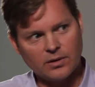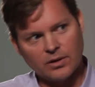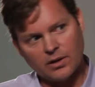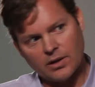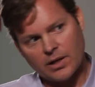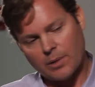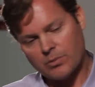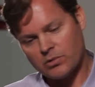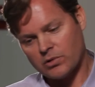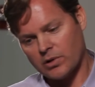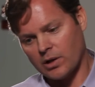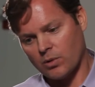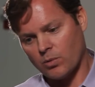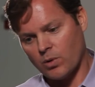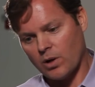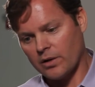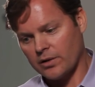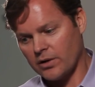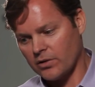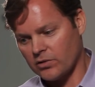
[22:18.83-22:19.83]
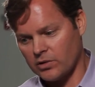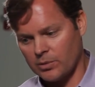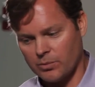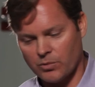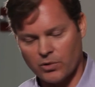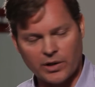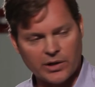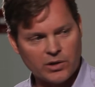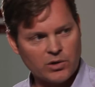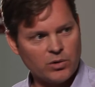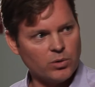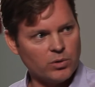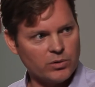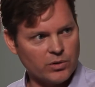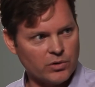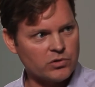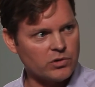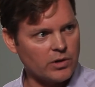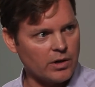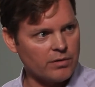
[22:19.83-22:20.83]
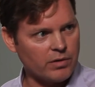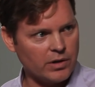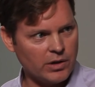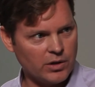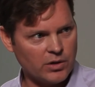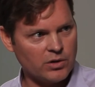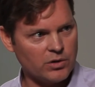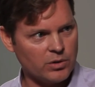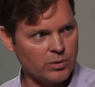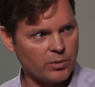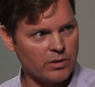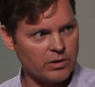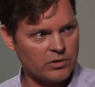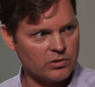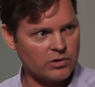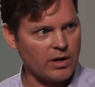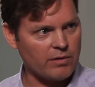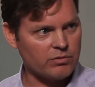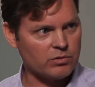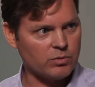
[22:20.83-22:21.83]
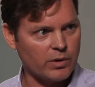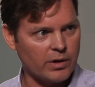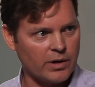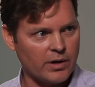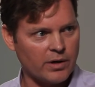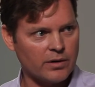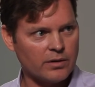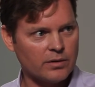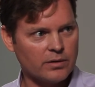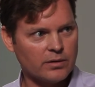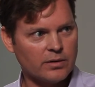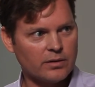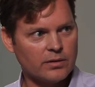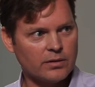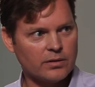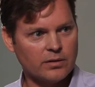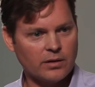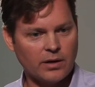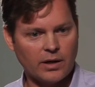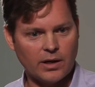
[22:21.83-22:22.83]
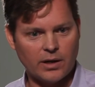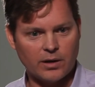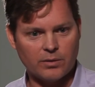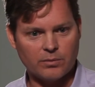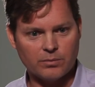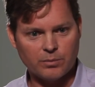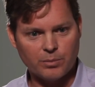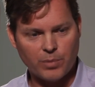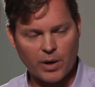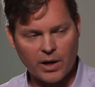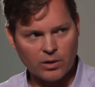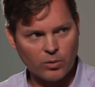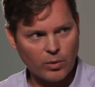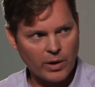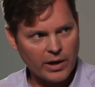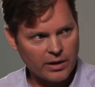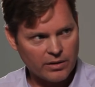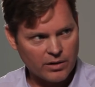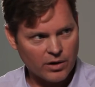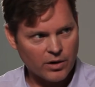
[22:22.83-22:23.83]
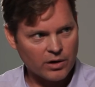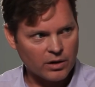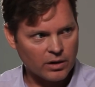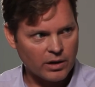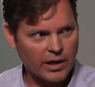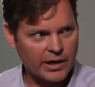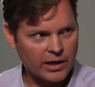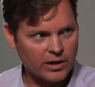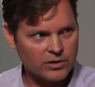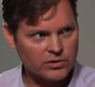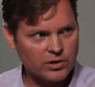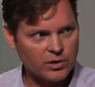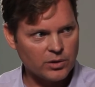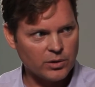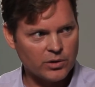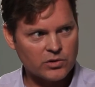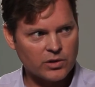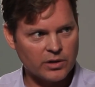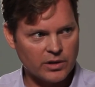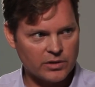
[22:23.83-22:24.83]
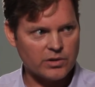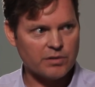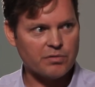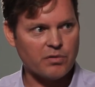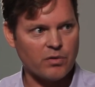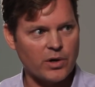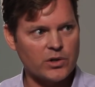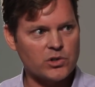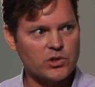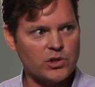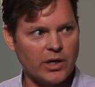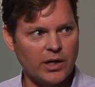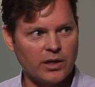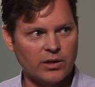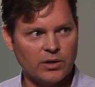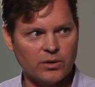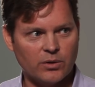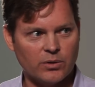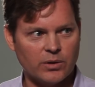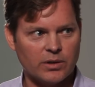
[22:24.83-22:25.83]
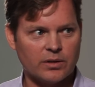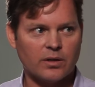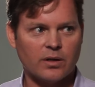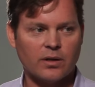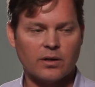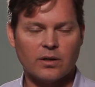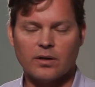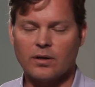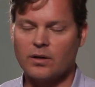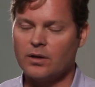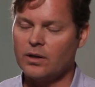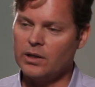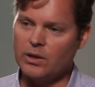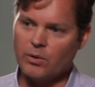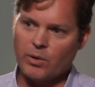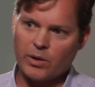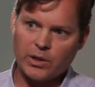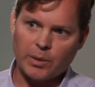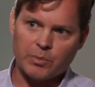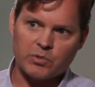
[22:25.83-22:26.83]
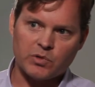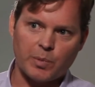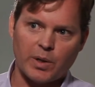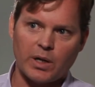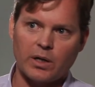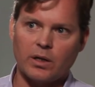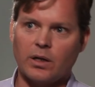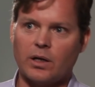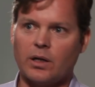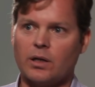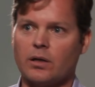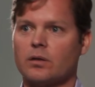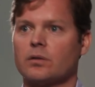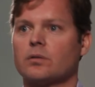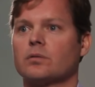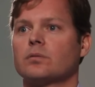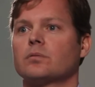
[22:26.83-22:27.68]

And I'm saying, well, there's some really cool new stuff that you can do with the software and by the way, they're going to like it too. It's going to differentiate you. And you end up spending,